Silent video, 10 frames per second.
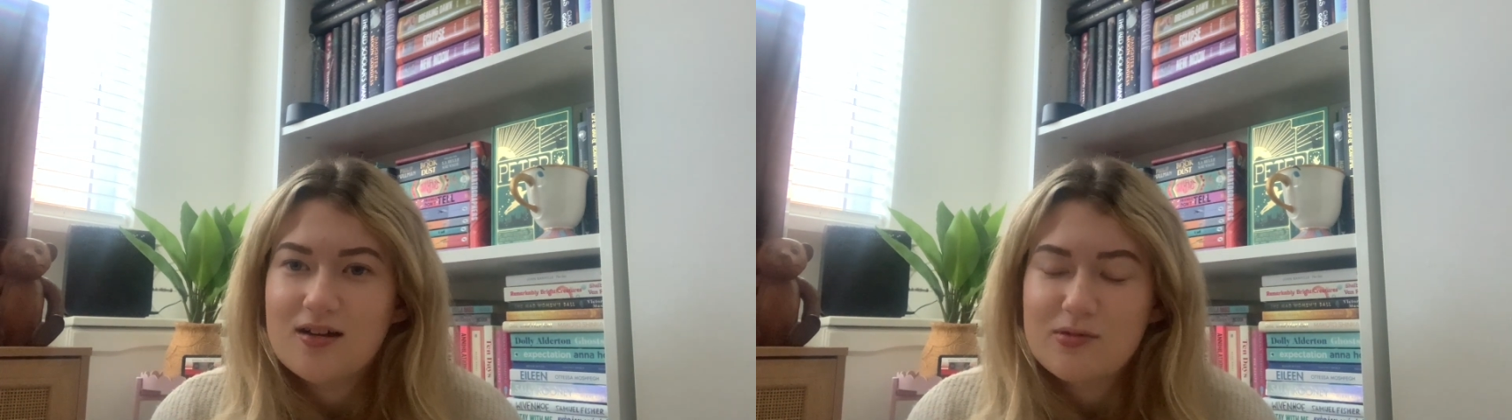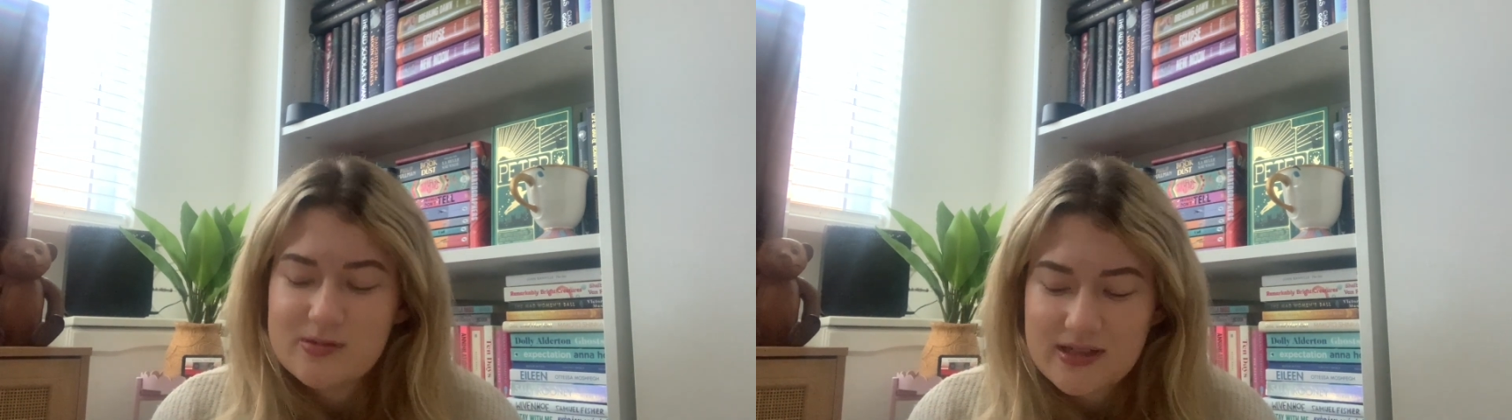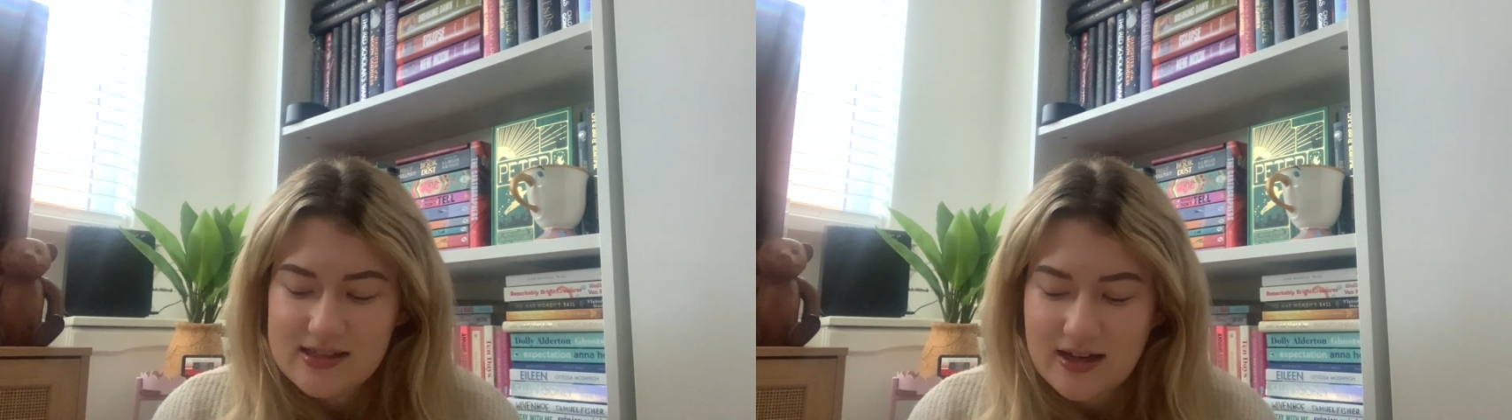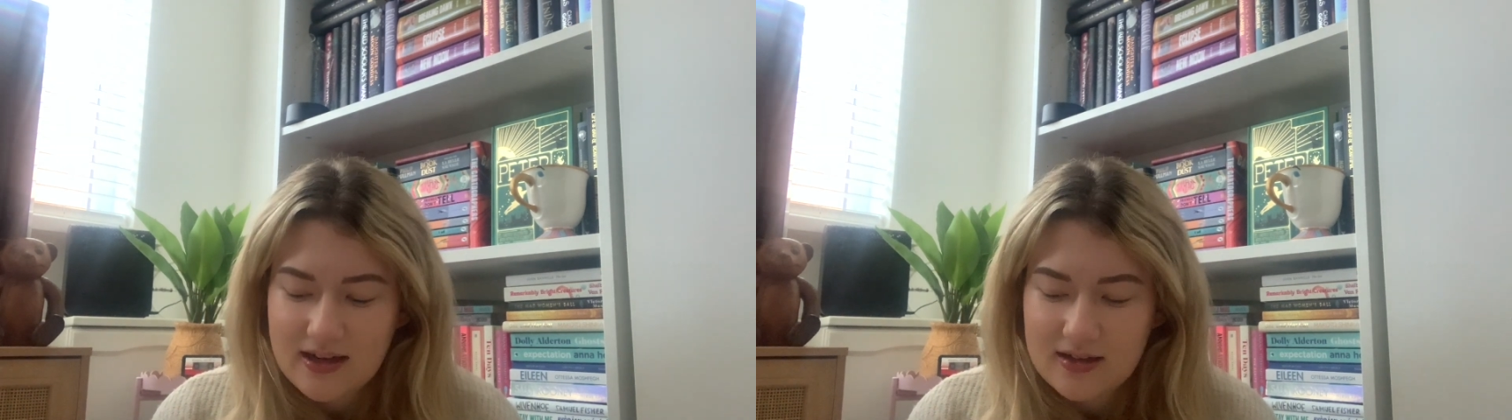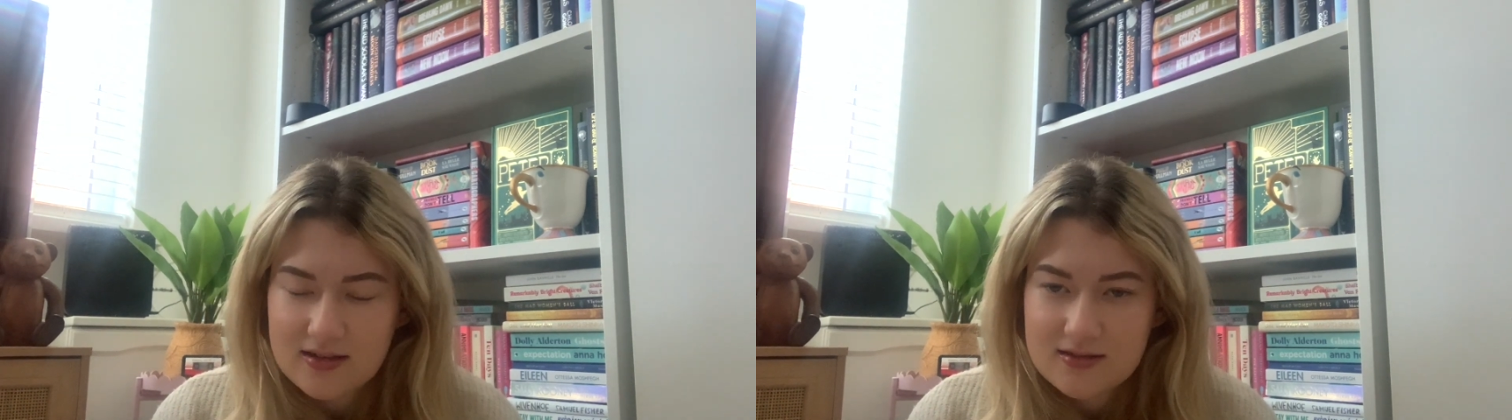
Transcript: what was I saying?